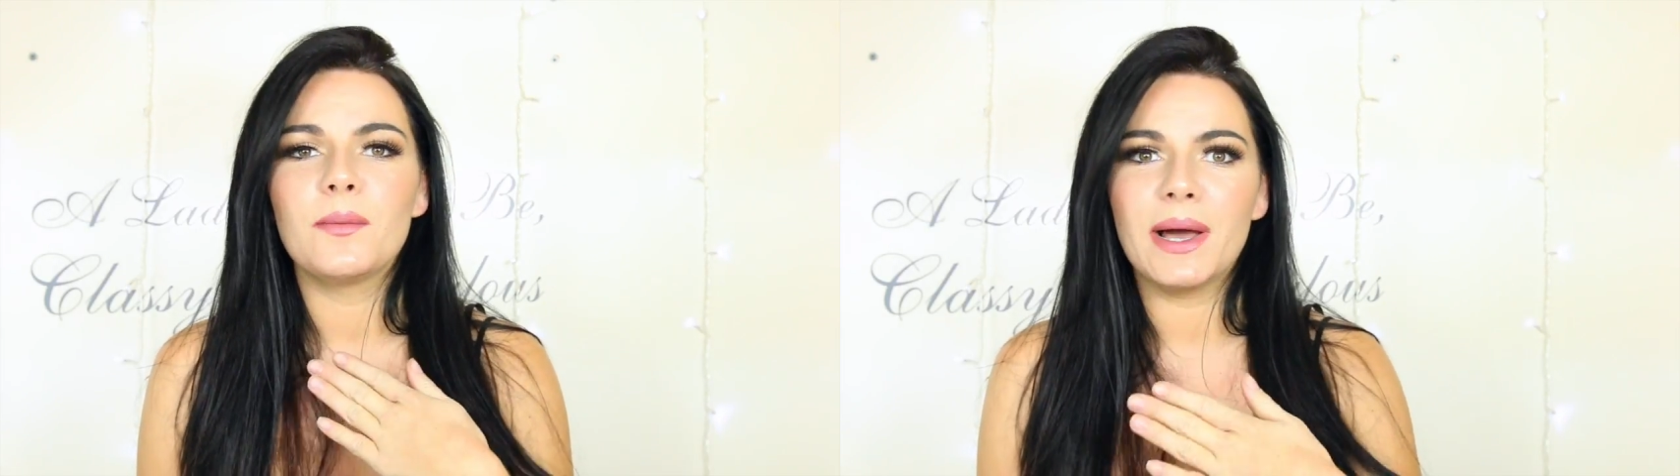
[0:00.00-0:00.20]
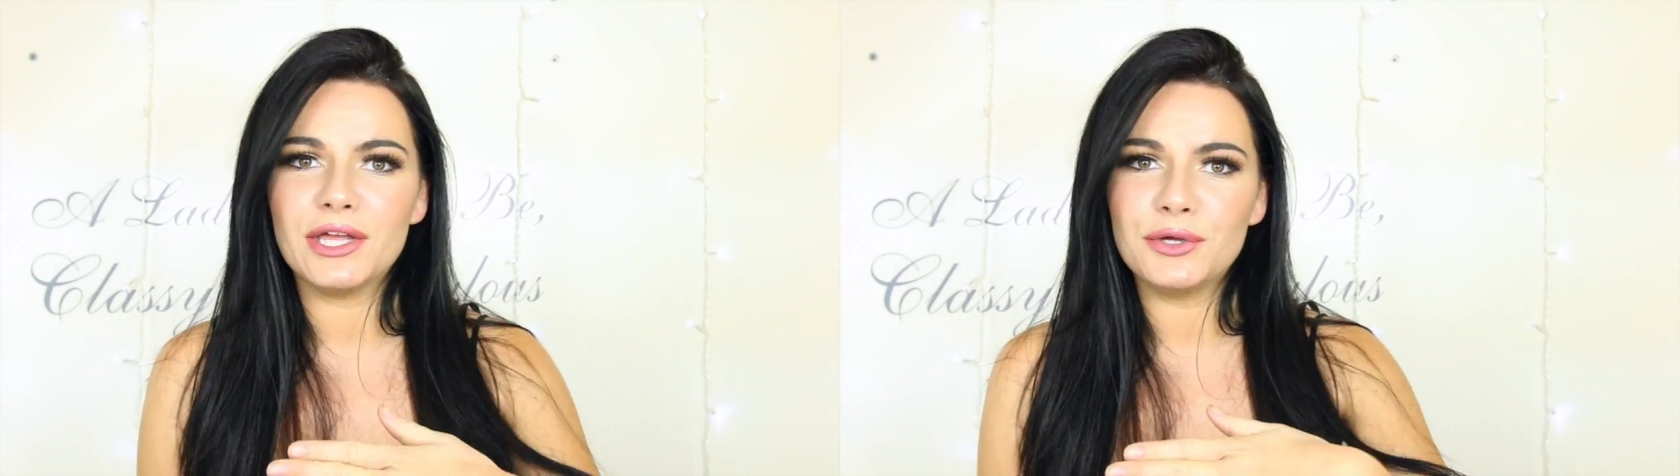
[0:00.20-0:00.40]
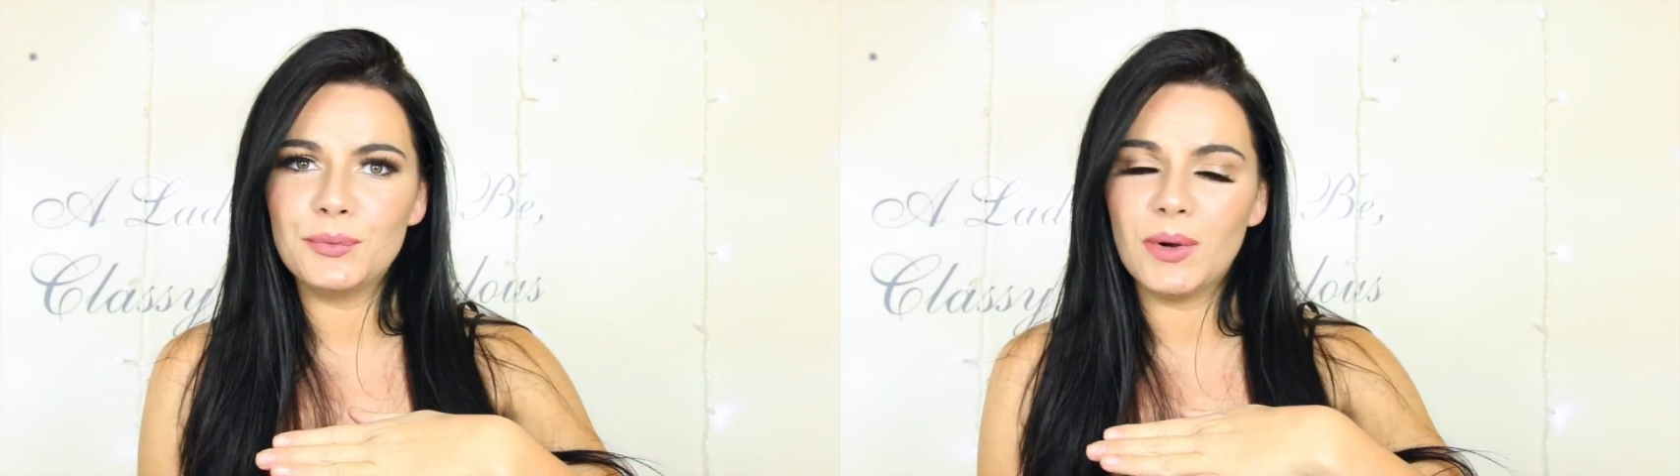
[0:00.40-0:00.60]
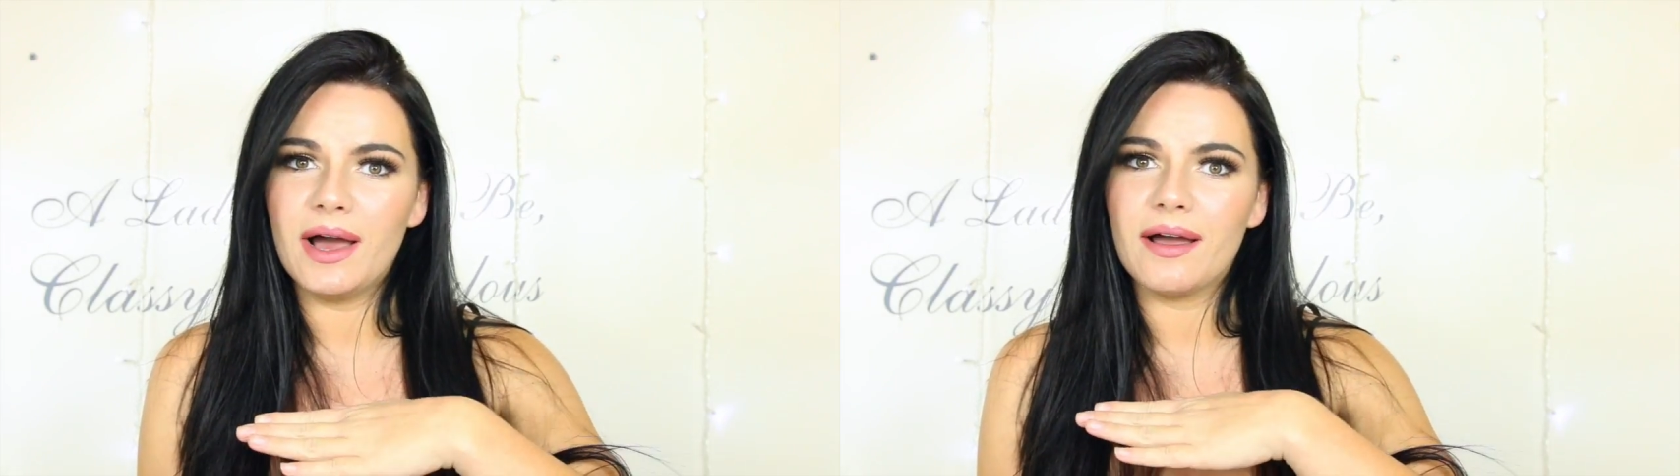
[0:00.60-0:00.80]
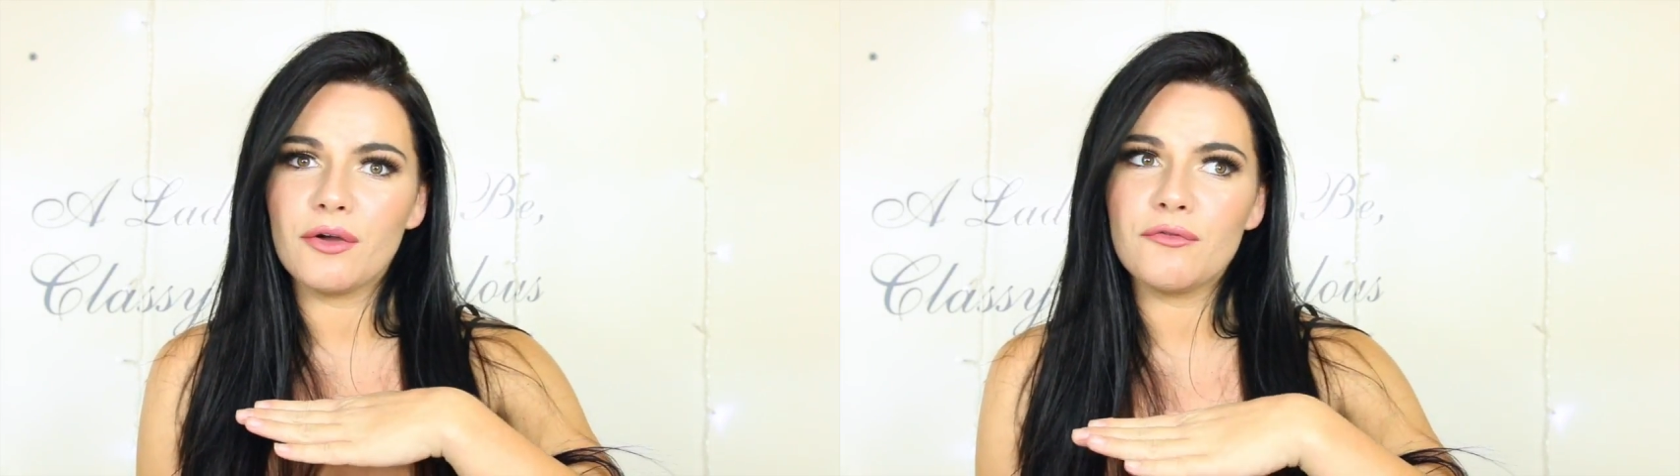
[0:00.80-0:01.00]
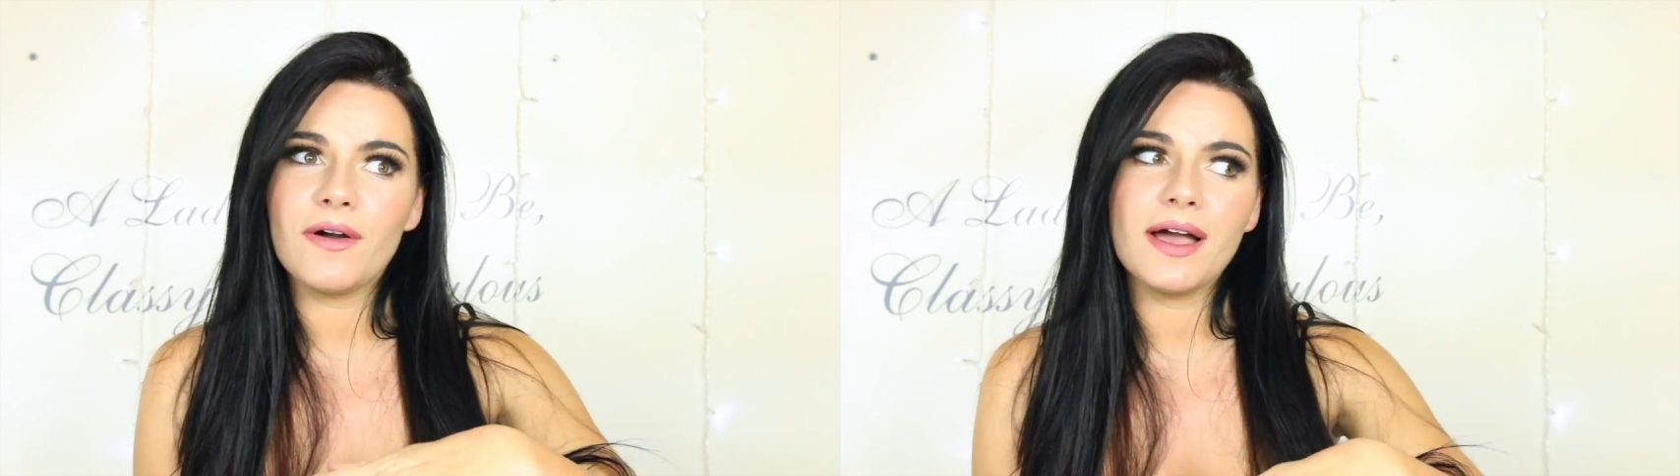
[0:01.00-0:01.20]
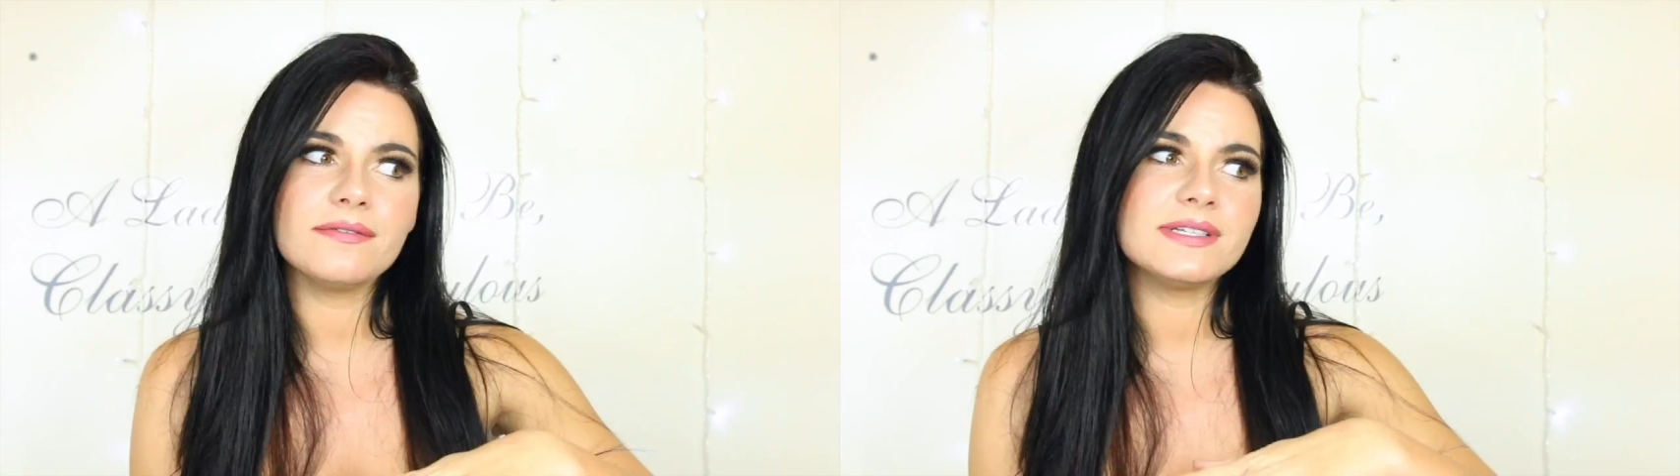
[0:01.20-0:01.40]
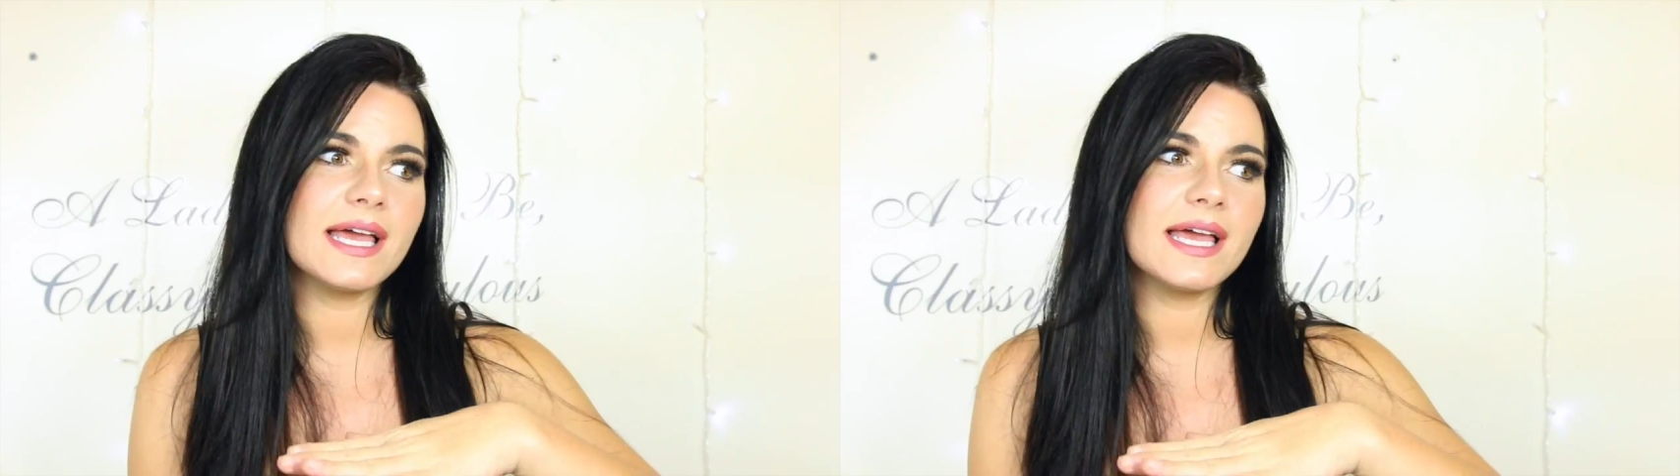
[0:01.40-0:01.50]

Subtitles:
where you work 5